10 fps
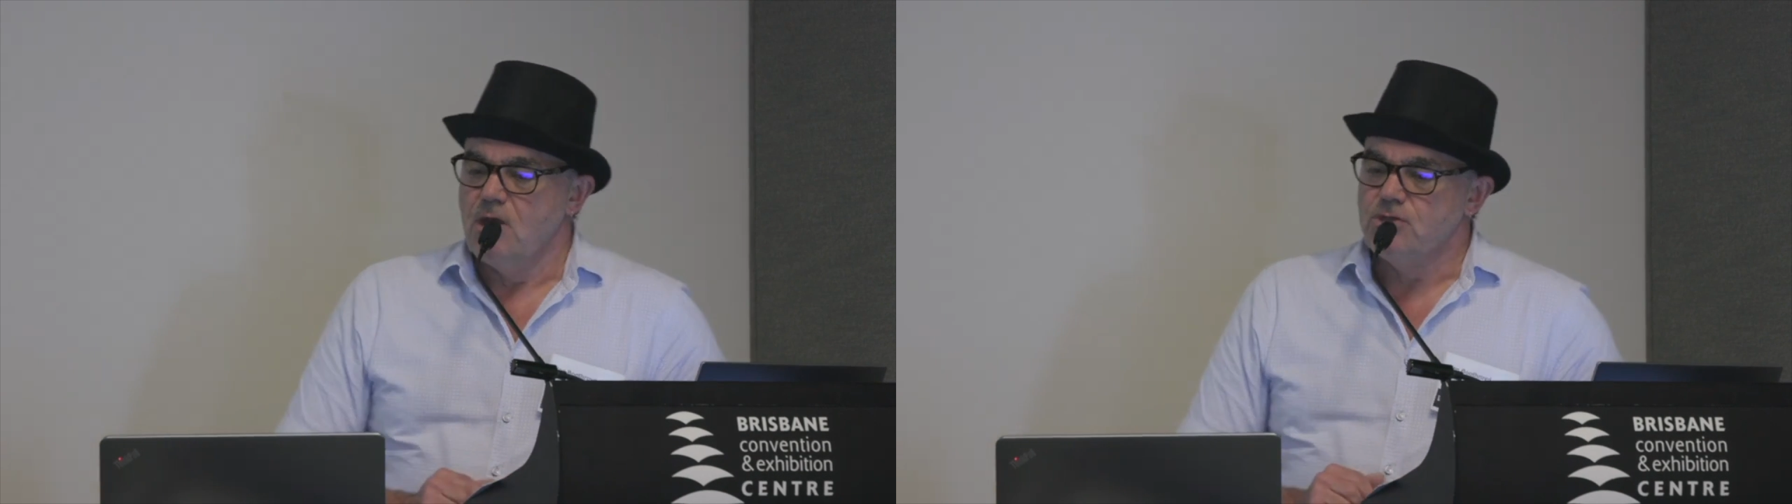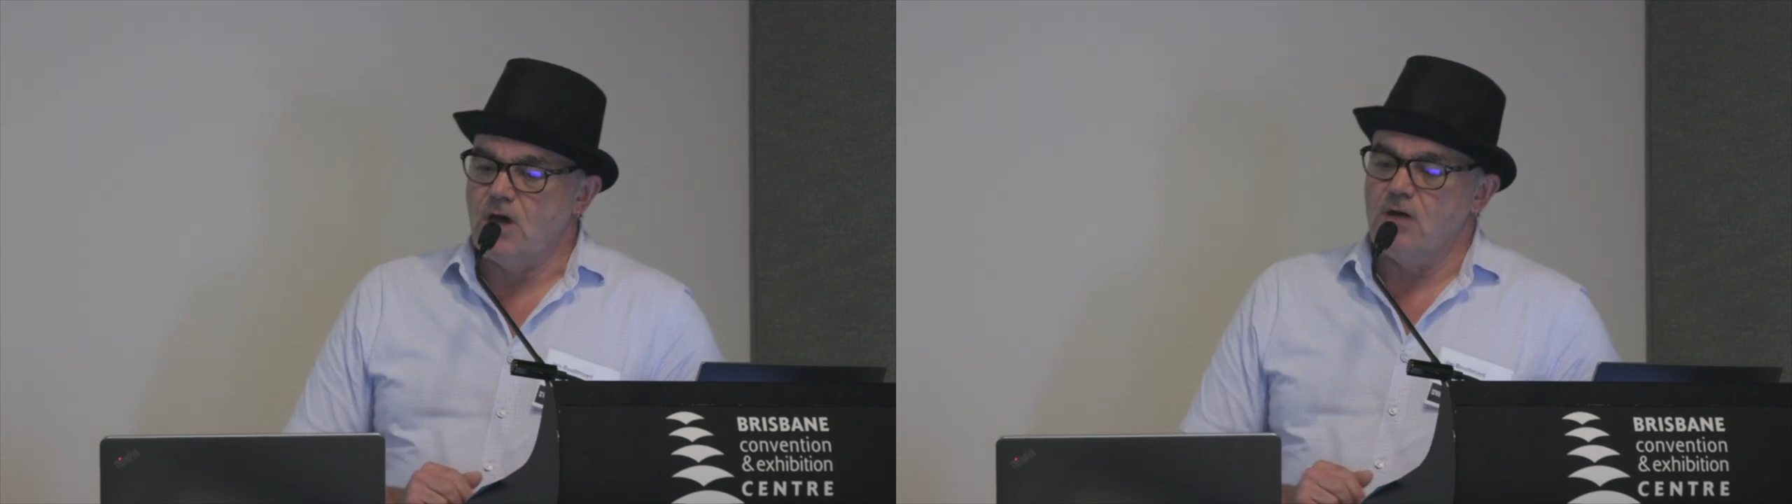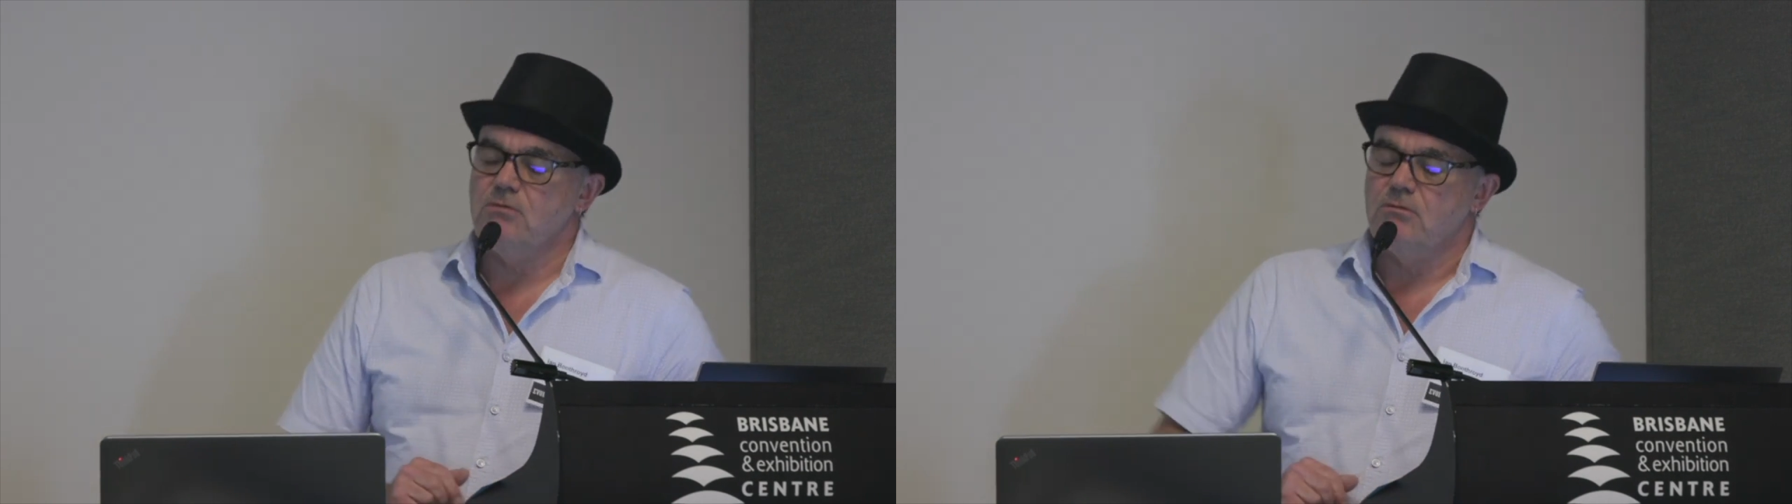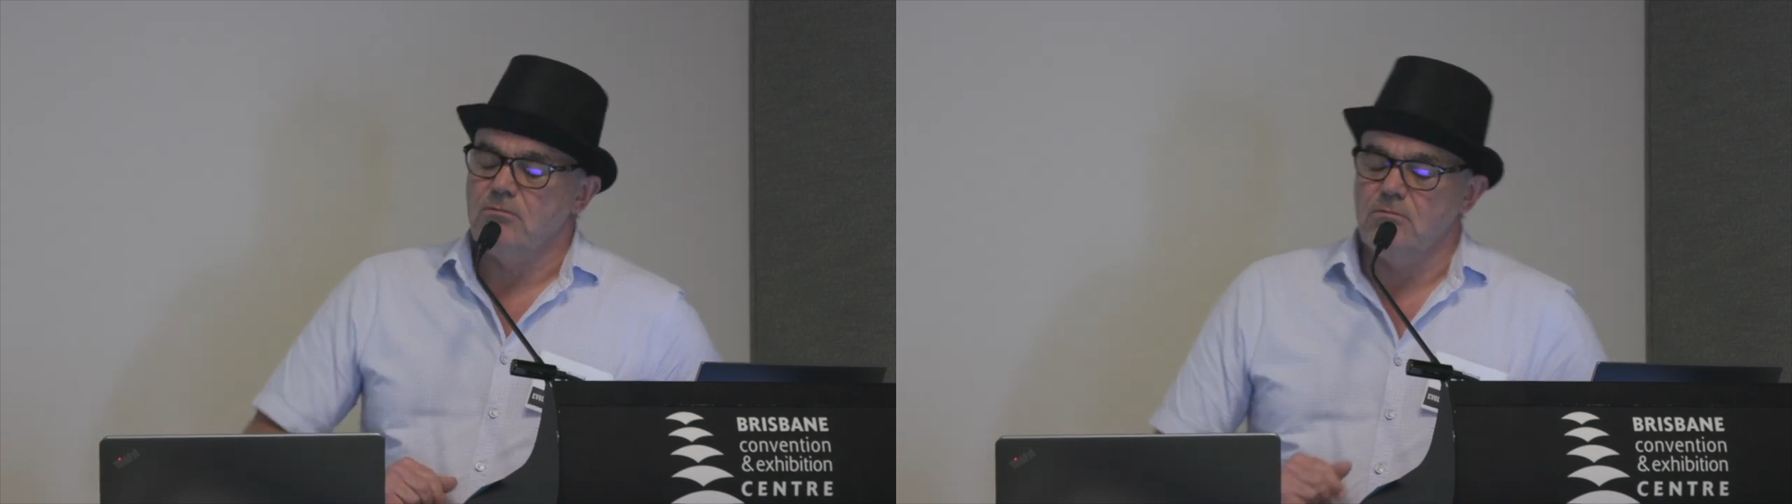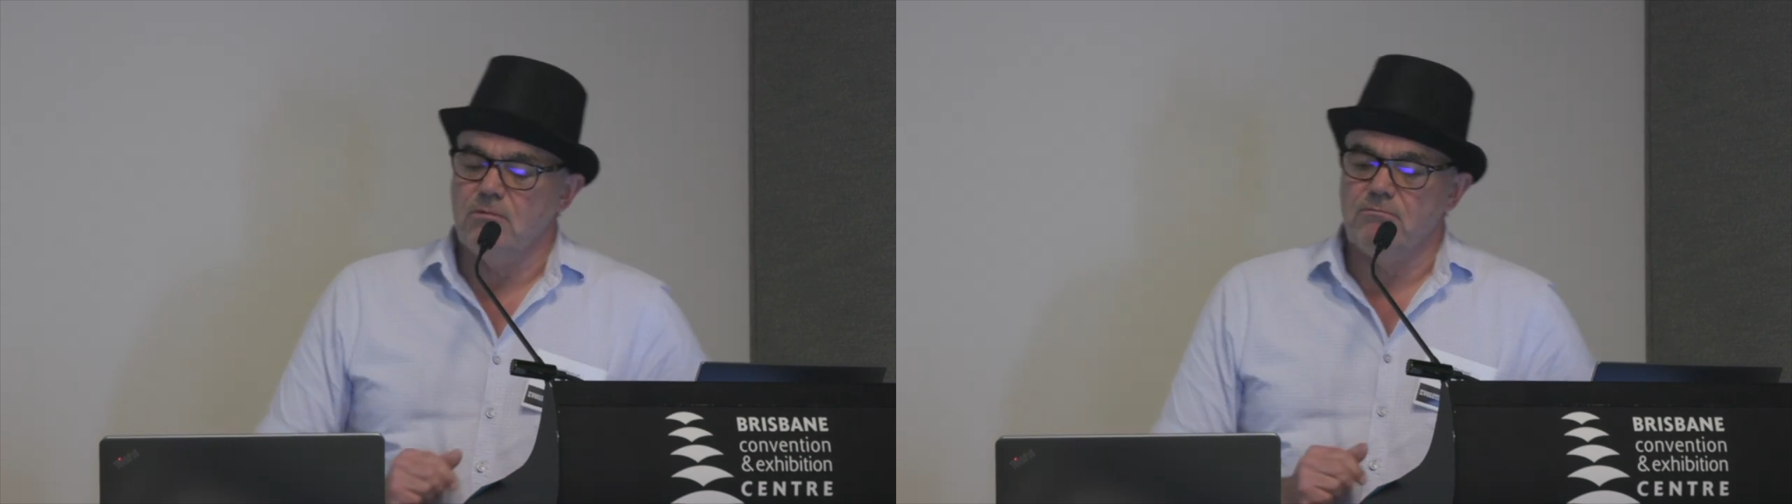So,
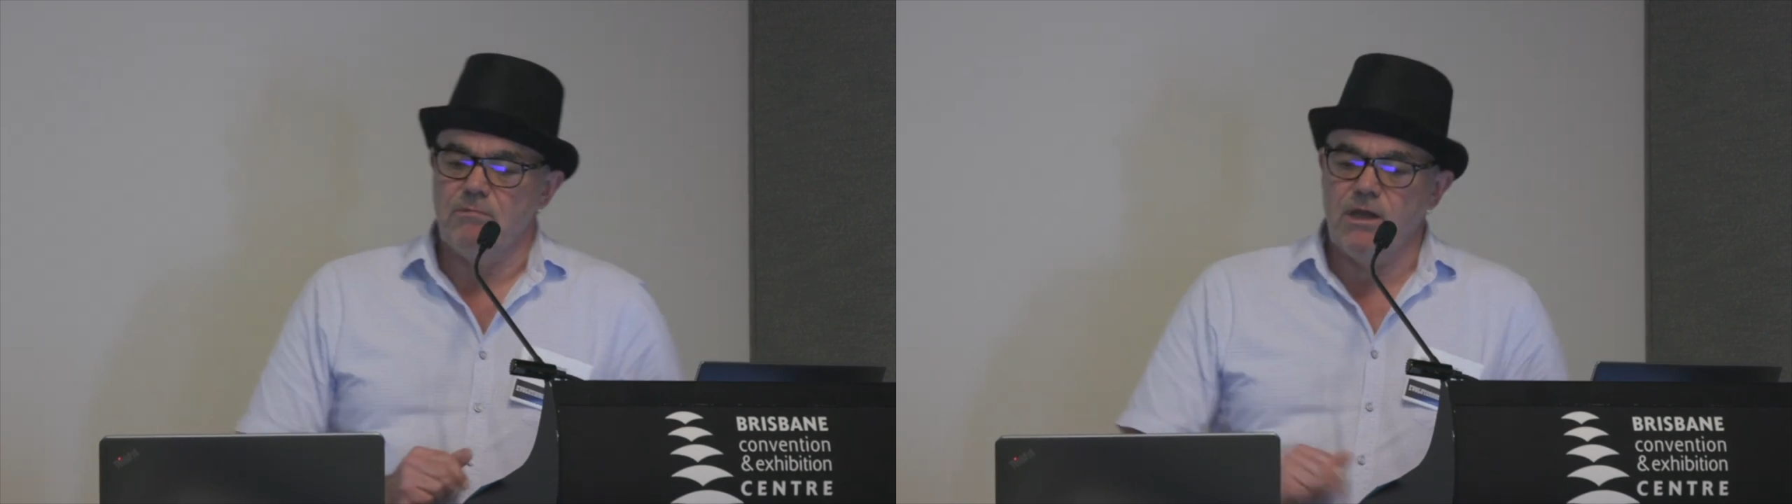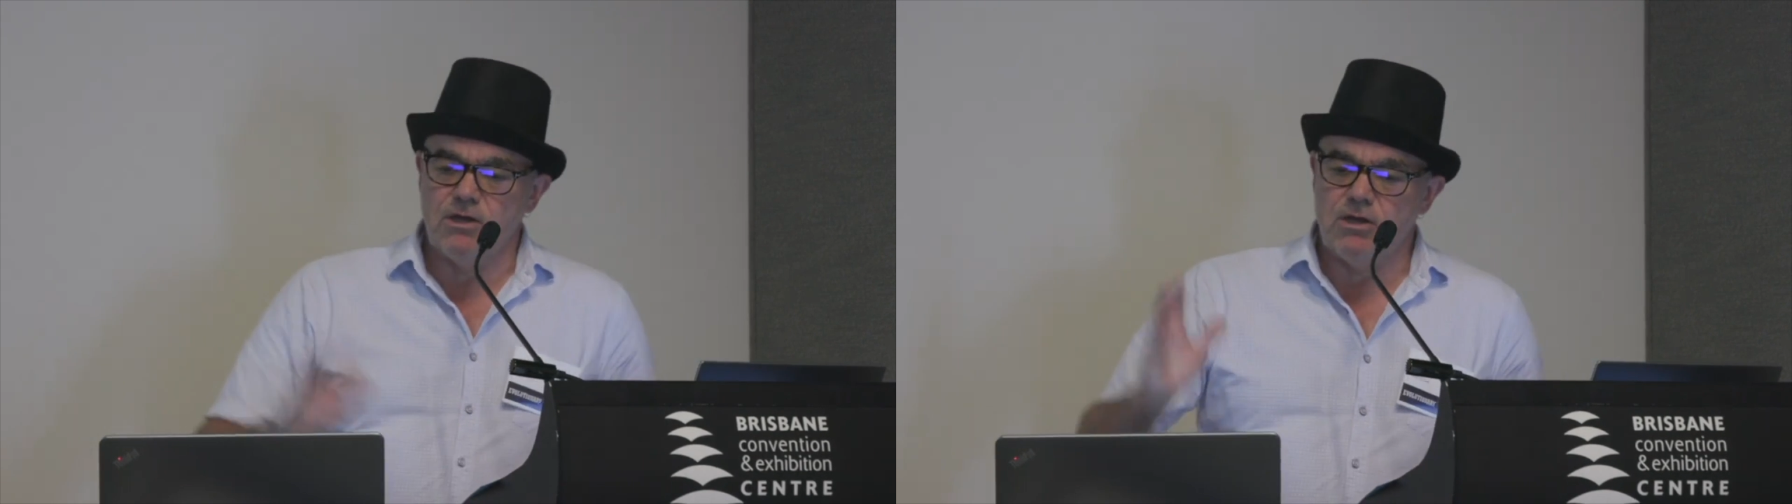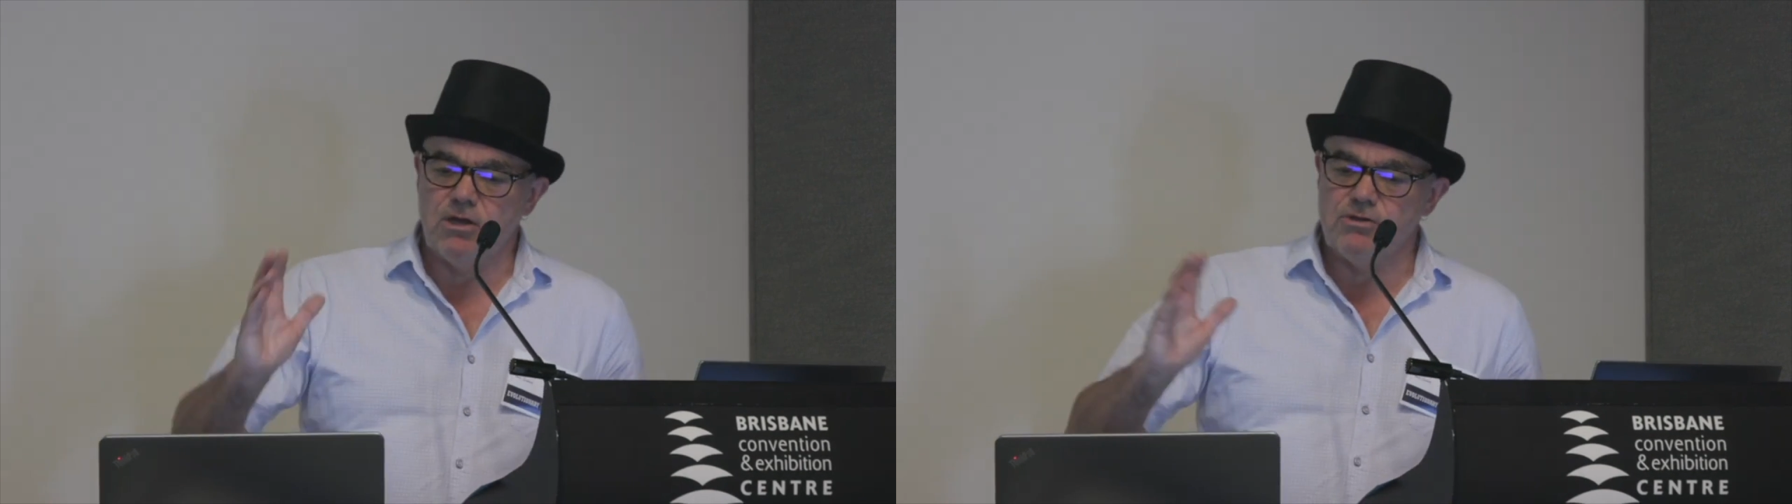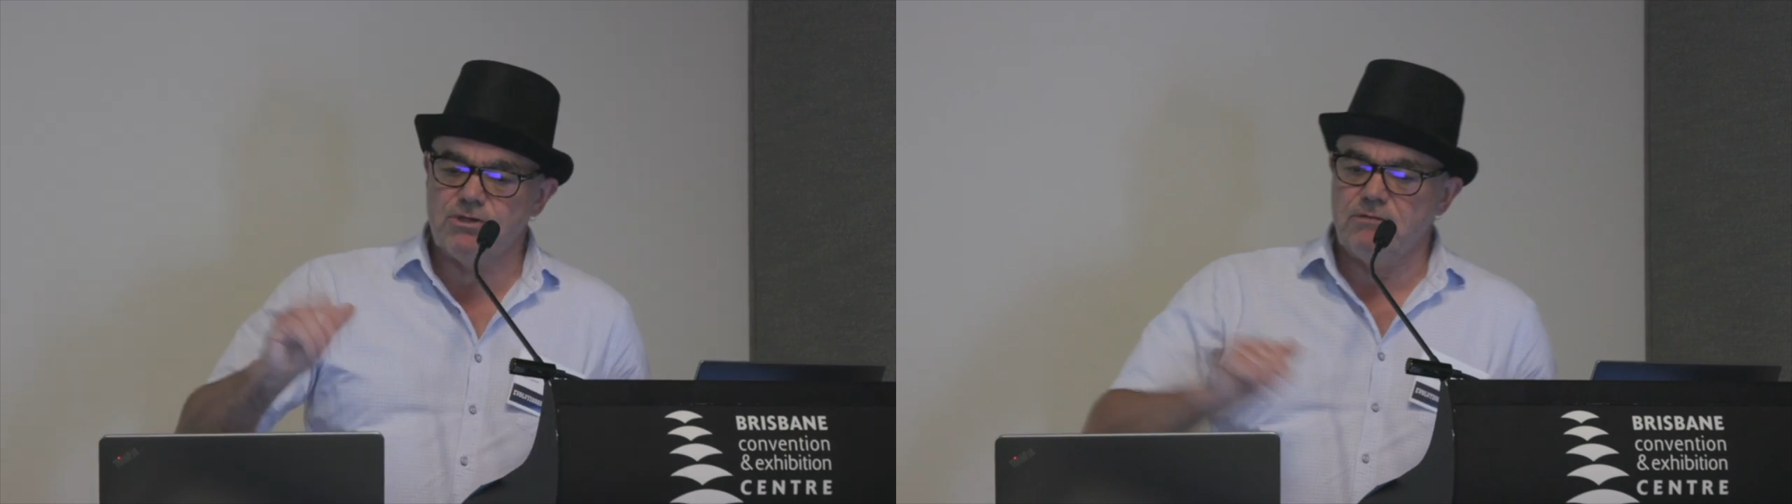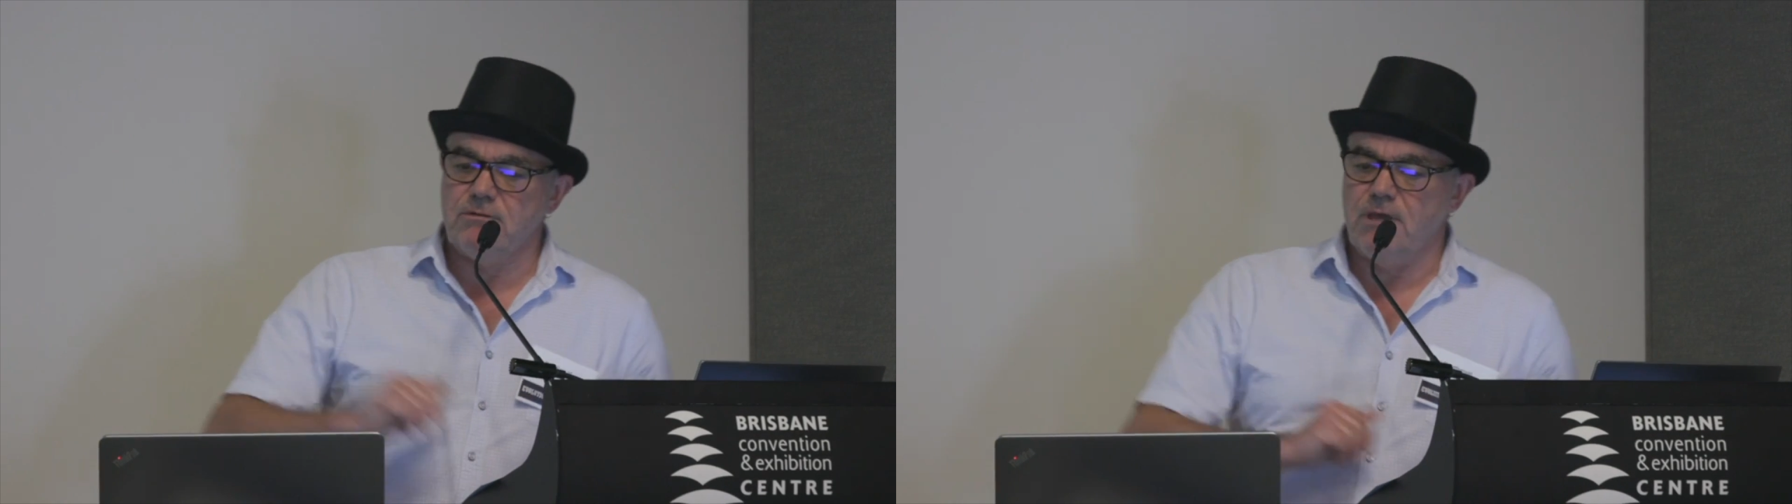in
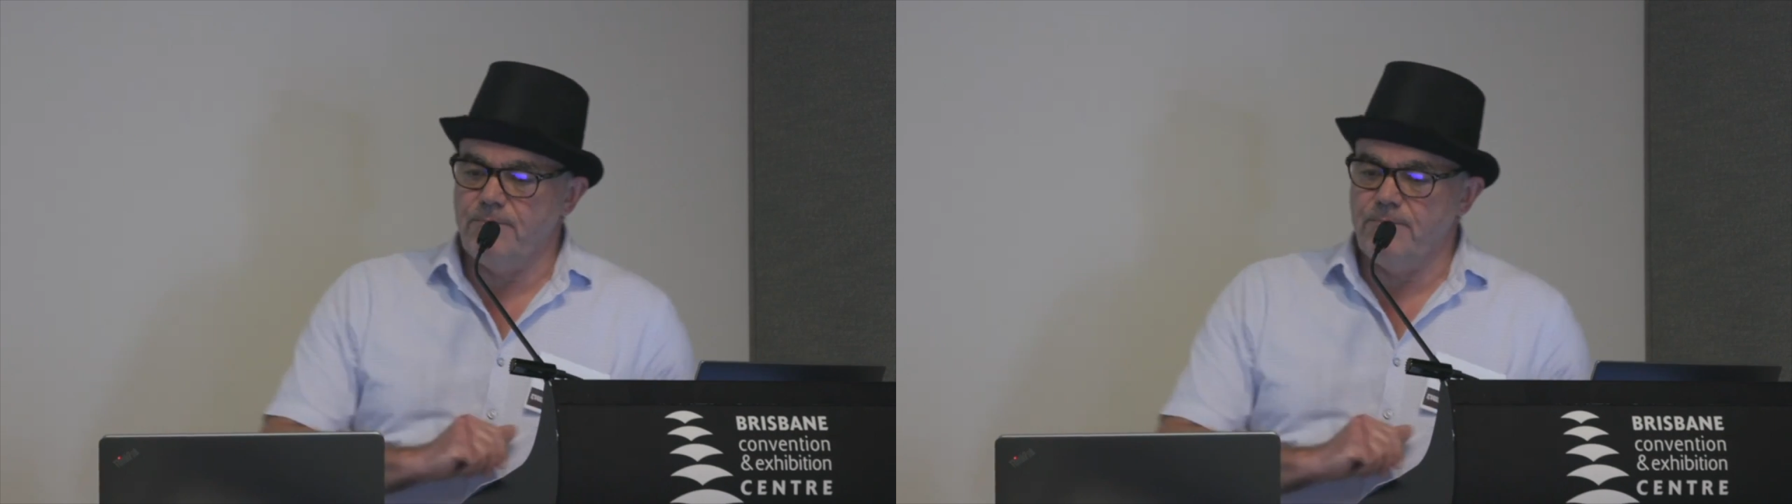conclusion,